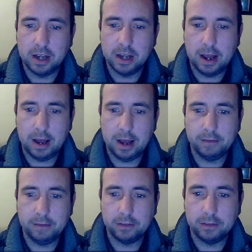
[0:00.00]
have
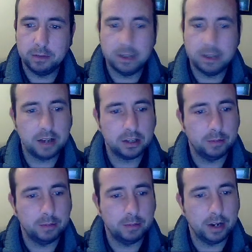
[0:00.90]
to be that
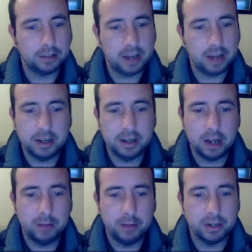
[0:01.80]
complex. Any
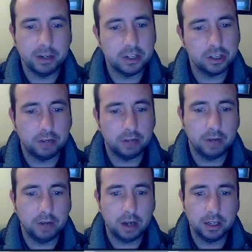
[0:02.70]
combination of
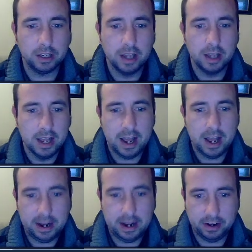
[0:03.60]
locking and
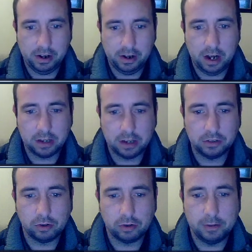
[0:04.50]
unlocking
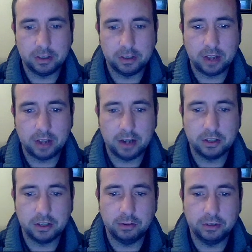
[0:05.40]
scripts that
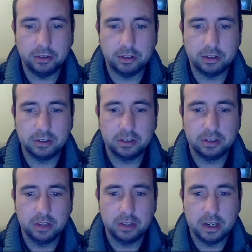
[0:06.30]
results
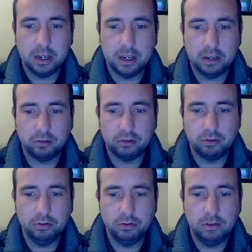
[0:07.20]
in a true
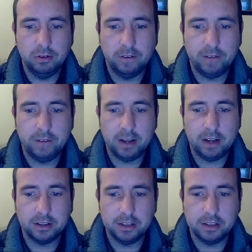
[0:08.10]
valid
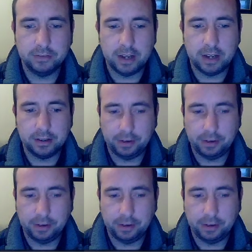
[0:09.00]
is valid.